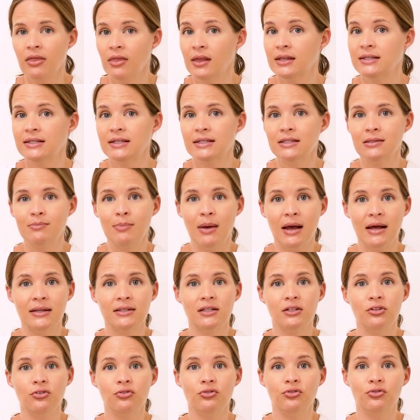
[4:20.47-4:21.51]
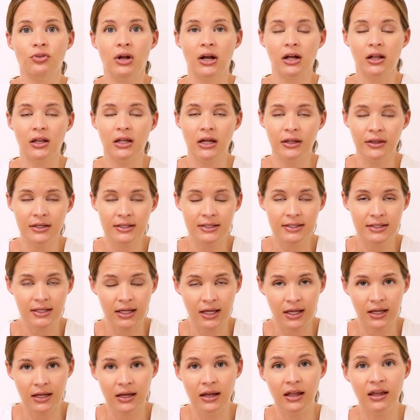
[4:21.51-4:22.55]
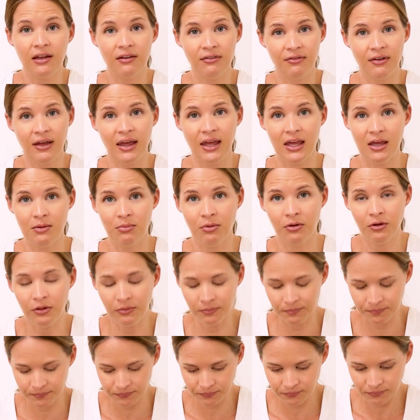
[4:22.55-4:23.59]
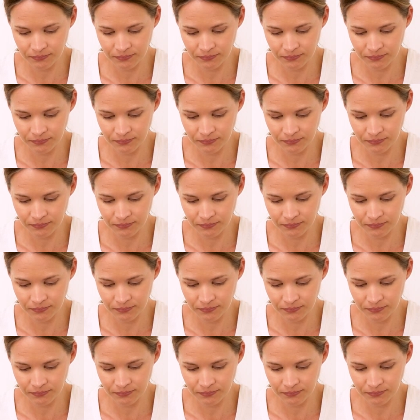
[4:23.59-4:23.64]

This is best to do directly on the skin if able.